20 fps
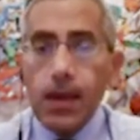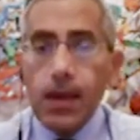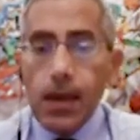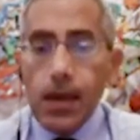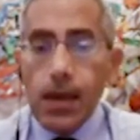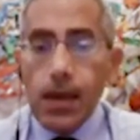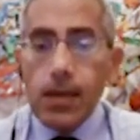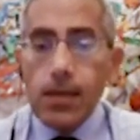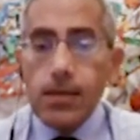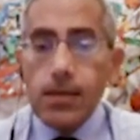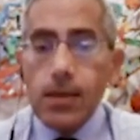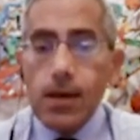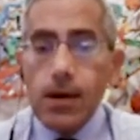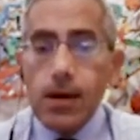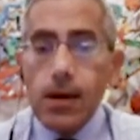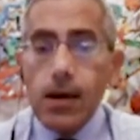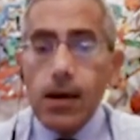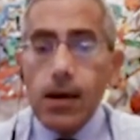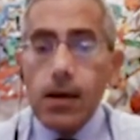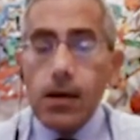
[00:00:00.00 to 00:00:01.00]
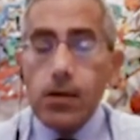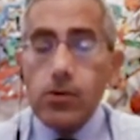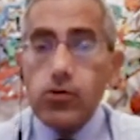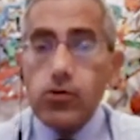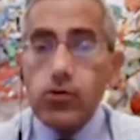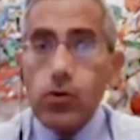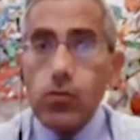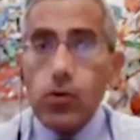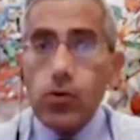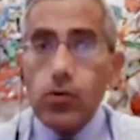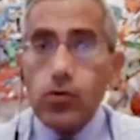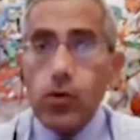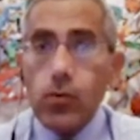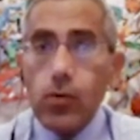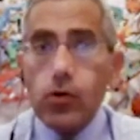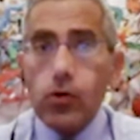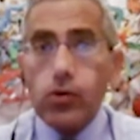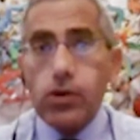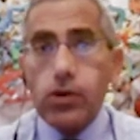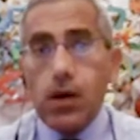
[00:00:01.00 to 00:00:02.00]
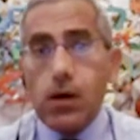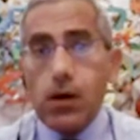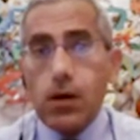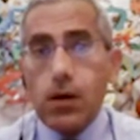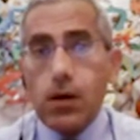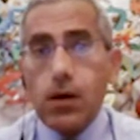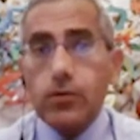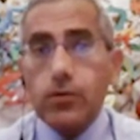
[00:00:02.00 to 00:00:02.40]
In pneumonia,